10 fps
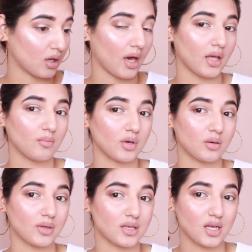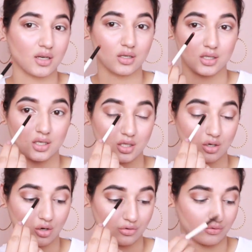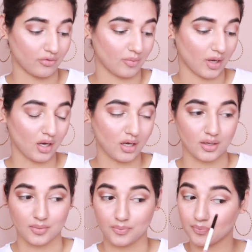And I'm gonna place that in the inner corner of my eye.